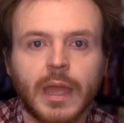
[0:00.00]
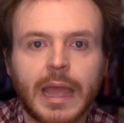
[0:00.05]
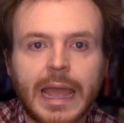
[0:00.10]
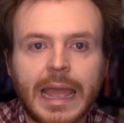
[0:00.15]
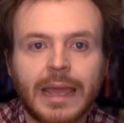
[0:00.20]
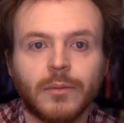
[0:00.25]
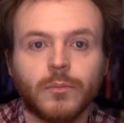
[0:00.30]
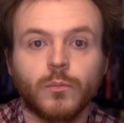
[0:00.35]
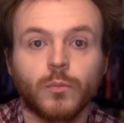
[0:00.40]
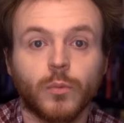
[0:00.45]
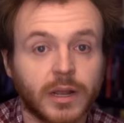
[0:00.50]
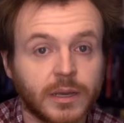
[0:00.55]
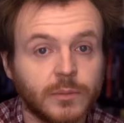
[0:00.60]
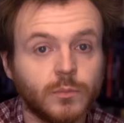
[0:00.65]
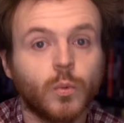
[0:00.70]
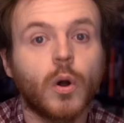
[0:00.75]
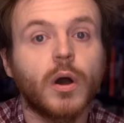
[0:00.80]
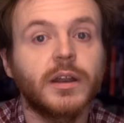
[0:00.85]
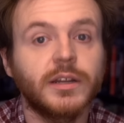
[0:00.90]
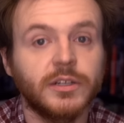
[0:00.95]
and what I
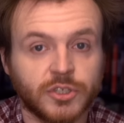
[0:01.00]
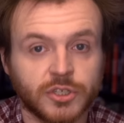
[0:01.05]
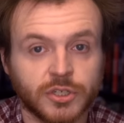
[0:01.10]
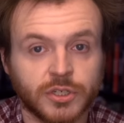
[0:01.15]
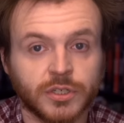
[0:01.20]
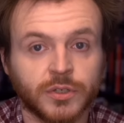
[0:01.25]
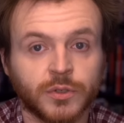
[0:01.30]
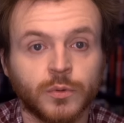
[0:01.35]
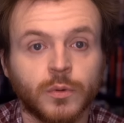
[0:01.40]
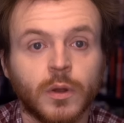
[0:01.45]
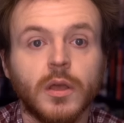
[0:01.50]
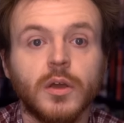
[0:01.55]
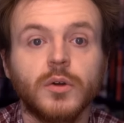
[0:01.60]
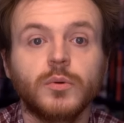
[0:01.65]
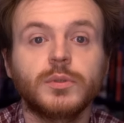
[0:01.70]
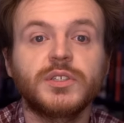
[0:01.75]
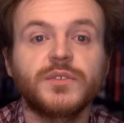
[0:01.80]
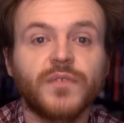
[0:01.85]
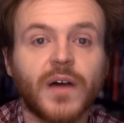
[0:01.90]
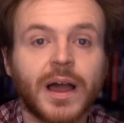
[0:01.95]
wanted to do,
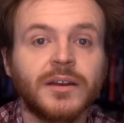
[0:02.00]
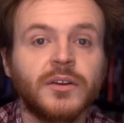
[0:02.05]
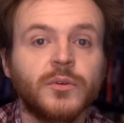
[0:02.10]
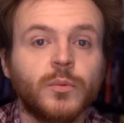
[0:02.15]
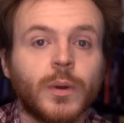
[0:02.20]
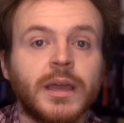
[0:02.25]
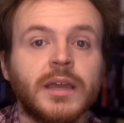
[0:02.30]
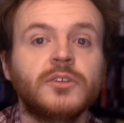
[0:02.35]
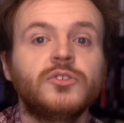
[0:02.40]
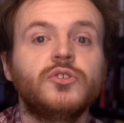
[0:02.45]
was find a way